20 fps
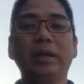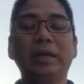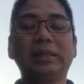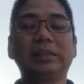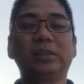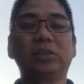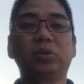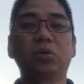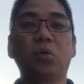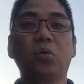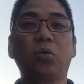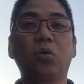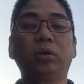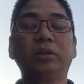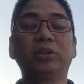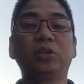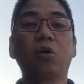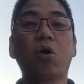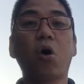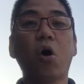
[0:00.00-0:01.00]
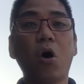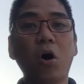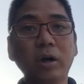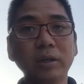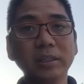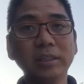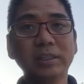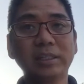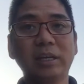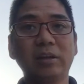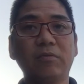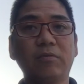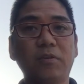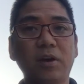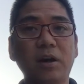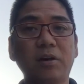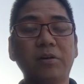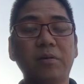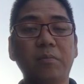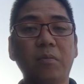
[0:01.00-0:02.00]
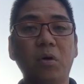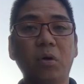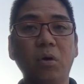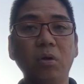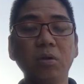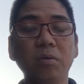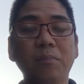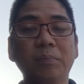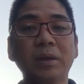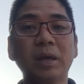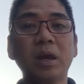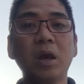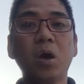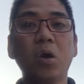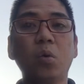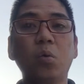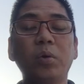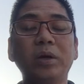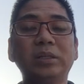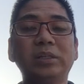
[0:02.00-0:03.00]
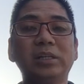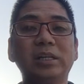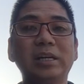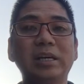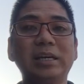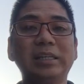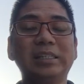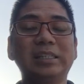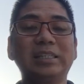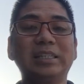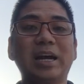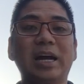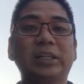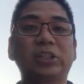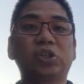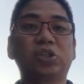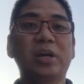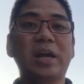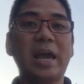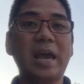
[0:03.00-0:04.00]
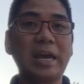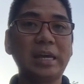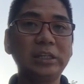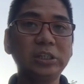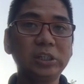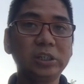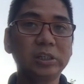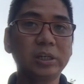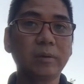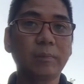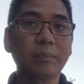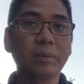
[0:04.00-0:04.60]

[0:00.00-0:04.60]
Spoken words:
is a so-called constant variable, which is not changed,